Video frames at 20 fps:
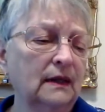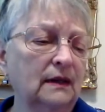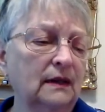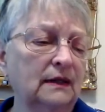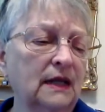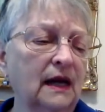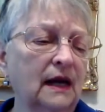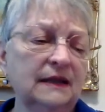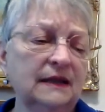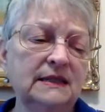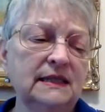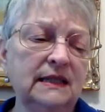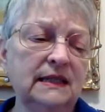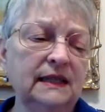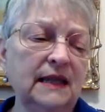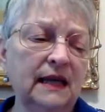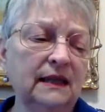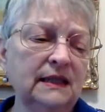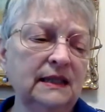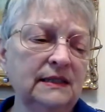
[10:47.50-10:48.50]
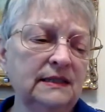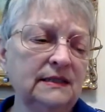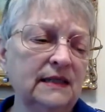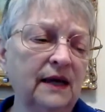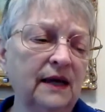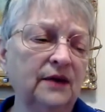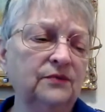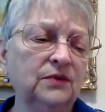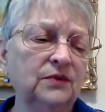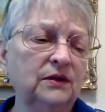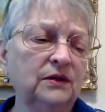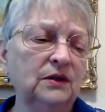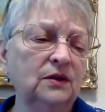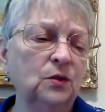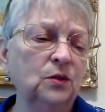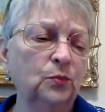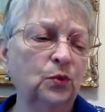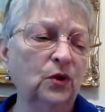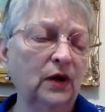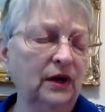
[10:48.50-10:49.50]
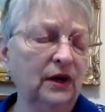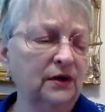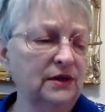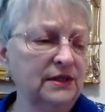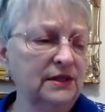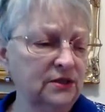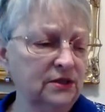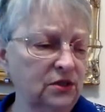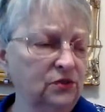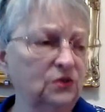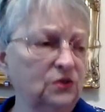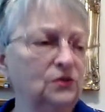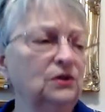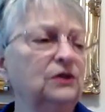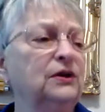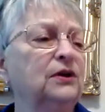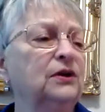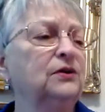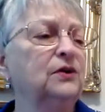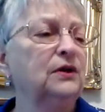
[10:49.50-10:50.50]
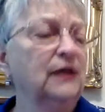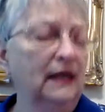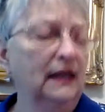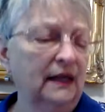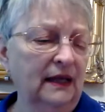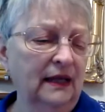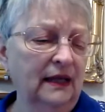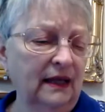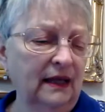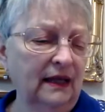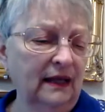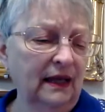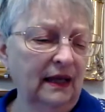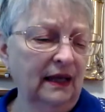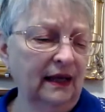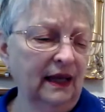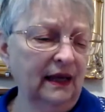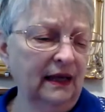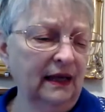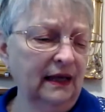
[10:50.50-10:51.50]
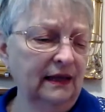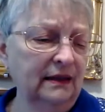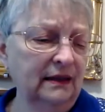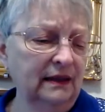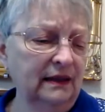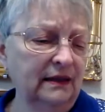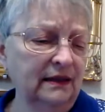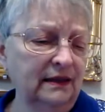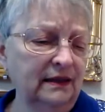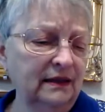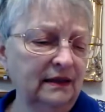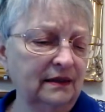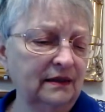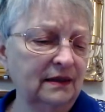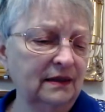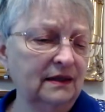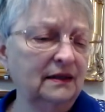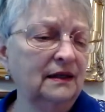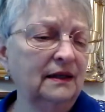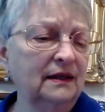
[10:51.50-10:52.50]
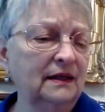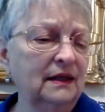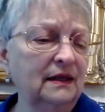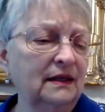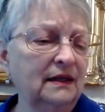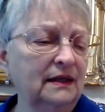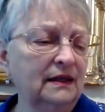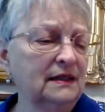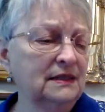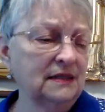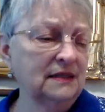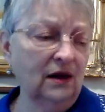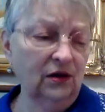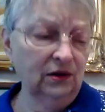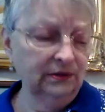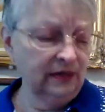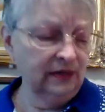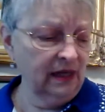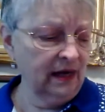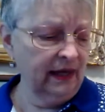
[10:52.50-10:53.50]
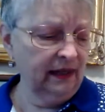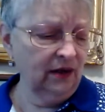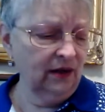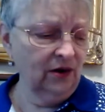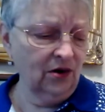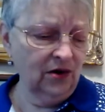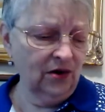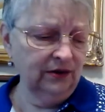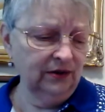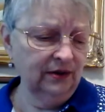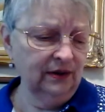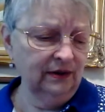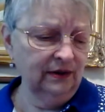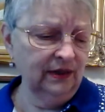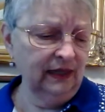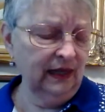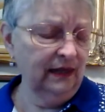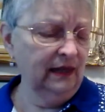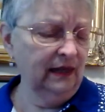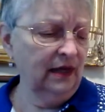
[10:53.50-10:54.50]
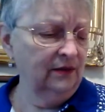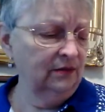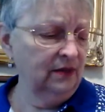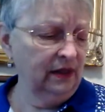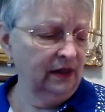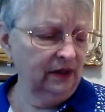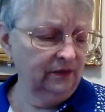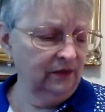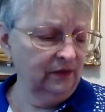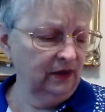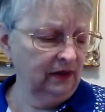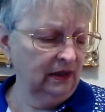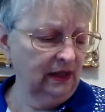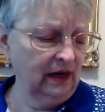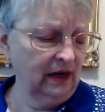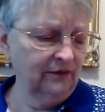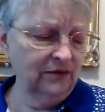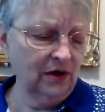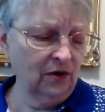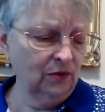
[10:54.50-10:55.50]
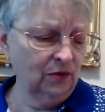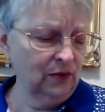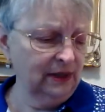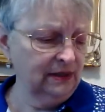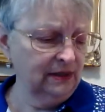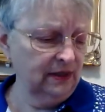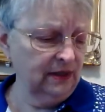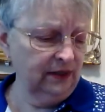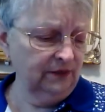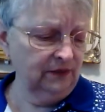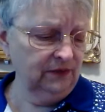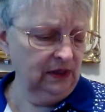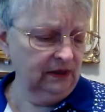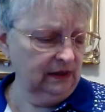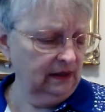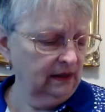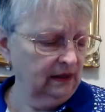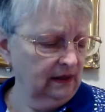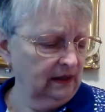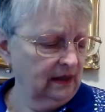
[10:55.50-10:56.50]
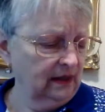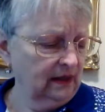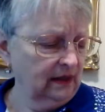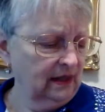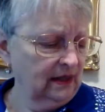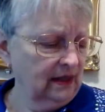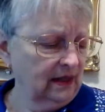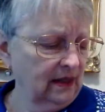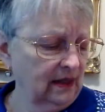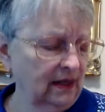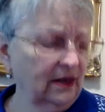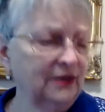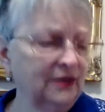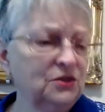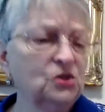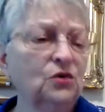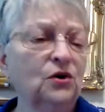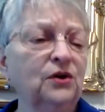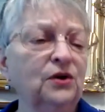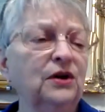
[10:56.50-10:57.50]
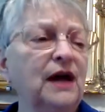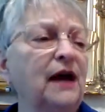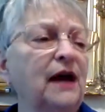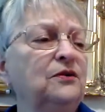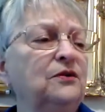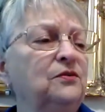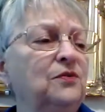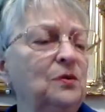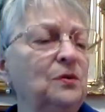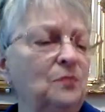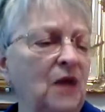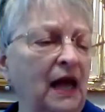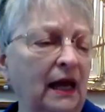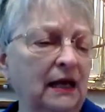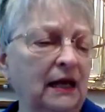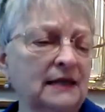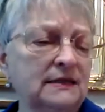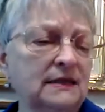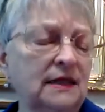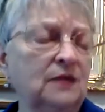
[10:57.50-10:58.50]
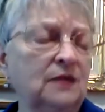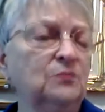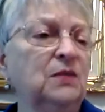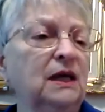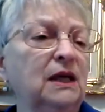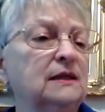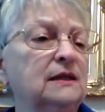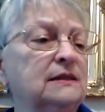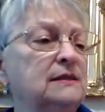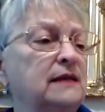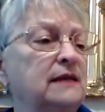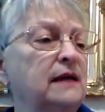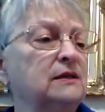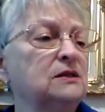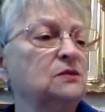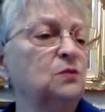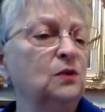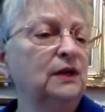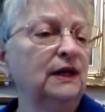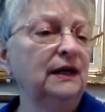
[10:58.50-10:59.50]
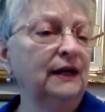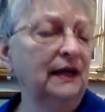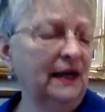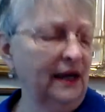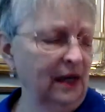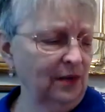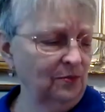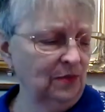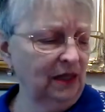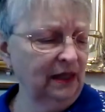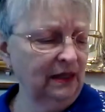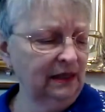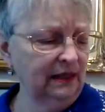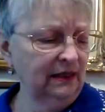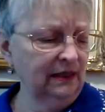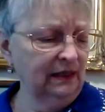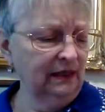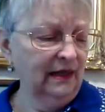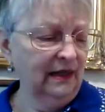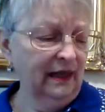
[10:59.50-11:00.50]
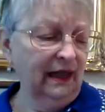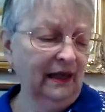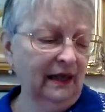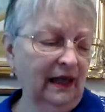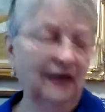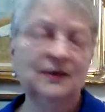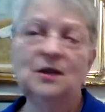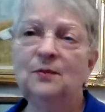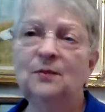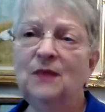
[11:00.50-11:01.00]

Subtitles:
1987, the Prairie Schooler, and it's called Night Garden, and I love it, and I've always loved it. I tore it out of a magazine because that's what it came in, and the